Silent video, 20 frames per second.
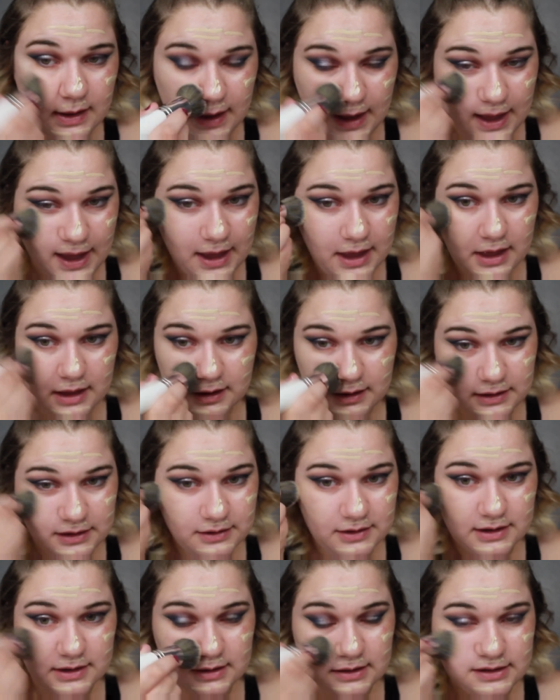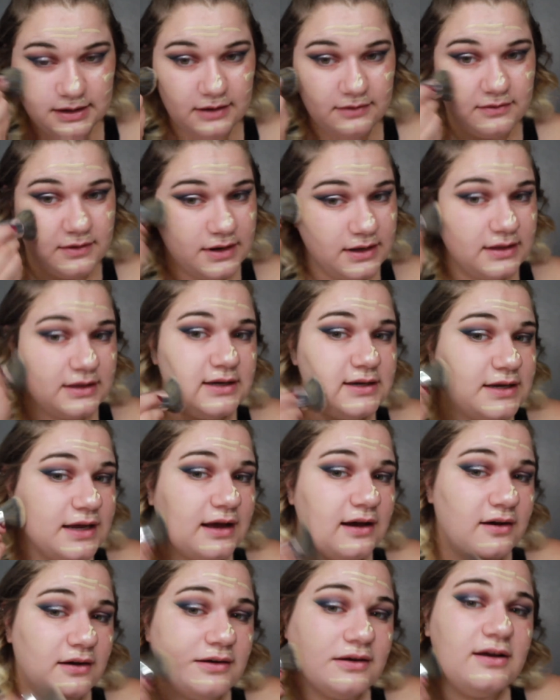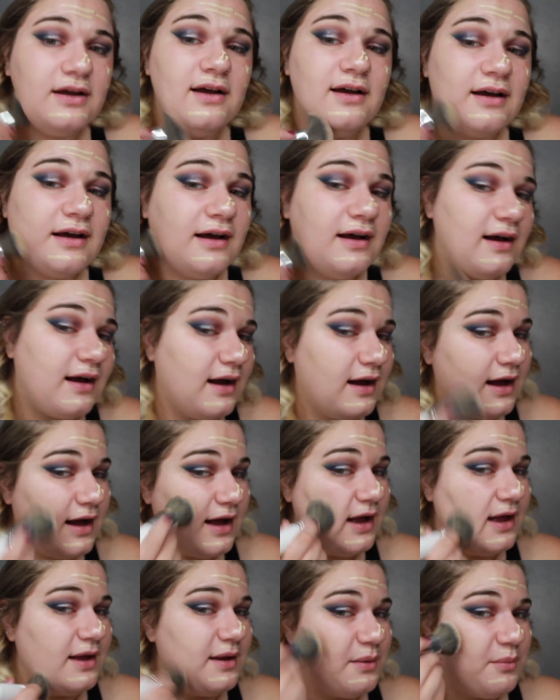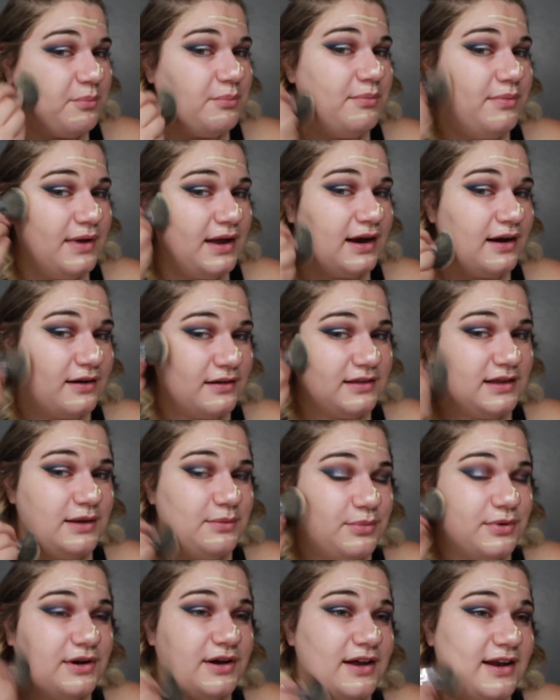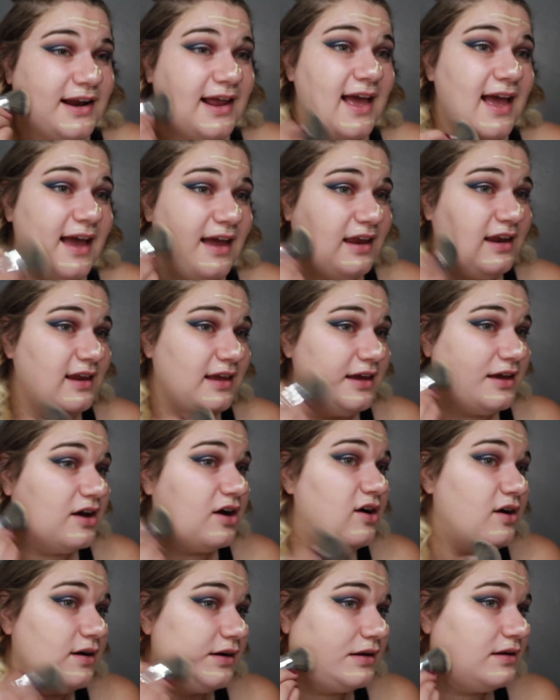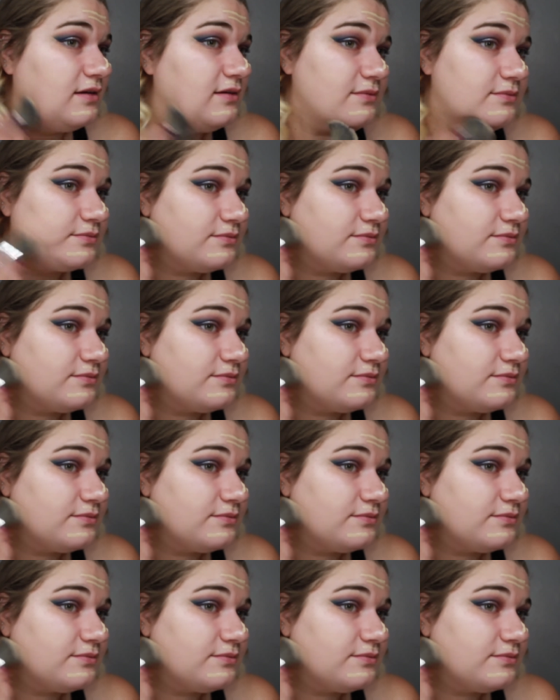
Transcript: Yeah, you can definitely tell I barely put any on.